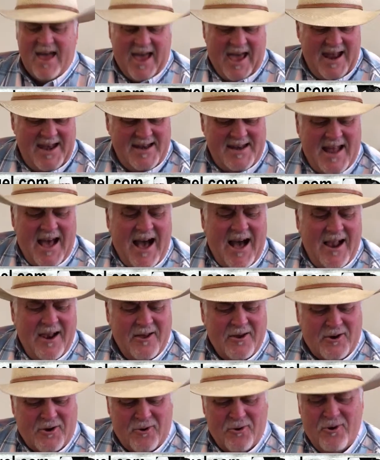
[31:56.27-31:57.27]
and
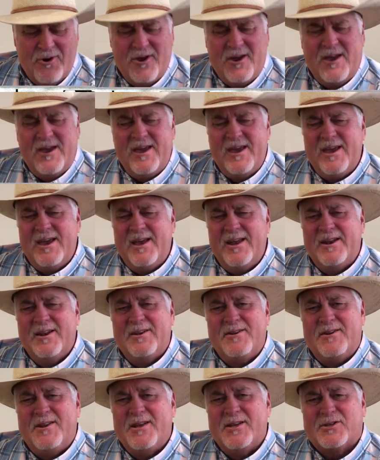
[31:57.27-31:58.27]
I'll agree to
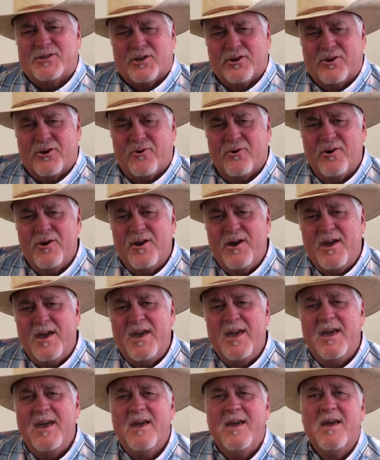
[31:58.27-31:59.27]

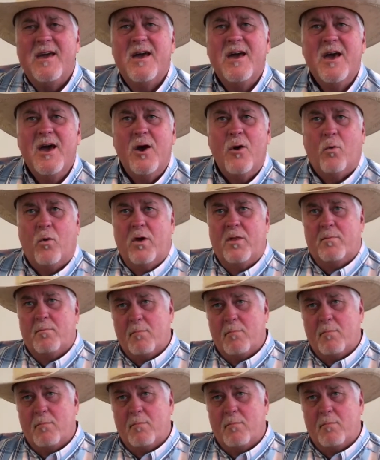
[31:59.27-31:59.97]
disagree with